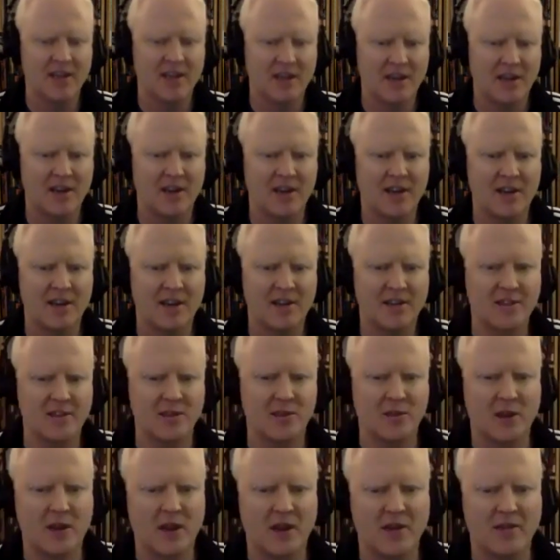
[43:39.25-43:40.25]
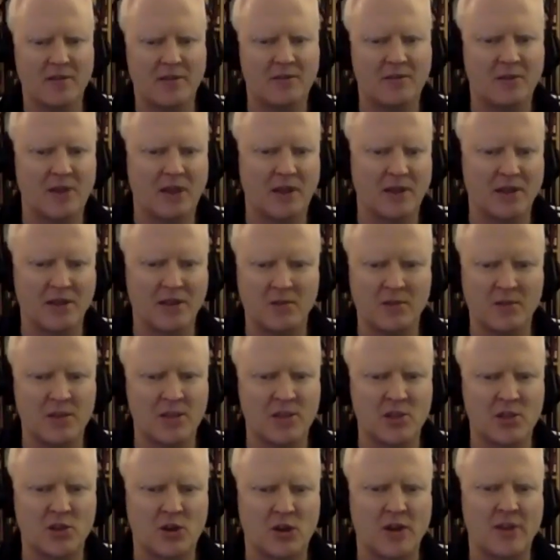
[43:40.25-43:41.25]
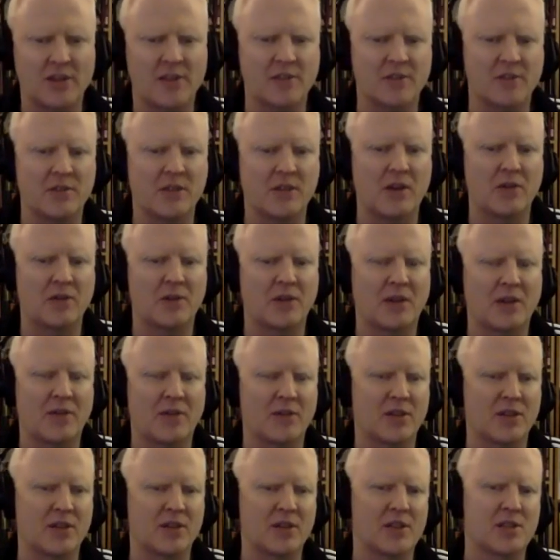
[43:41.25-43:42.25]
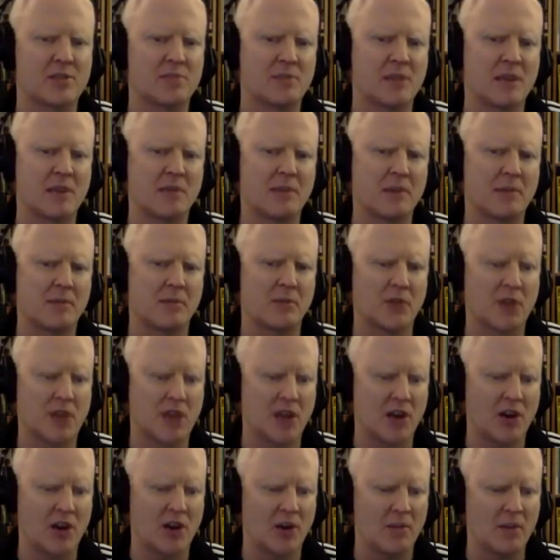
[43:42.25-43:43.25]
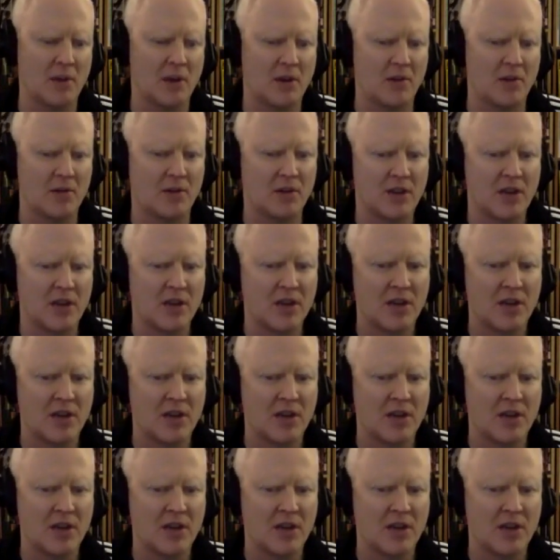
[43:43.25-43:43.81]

You know, and I think we just try to do that with everything, is make people care about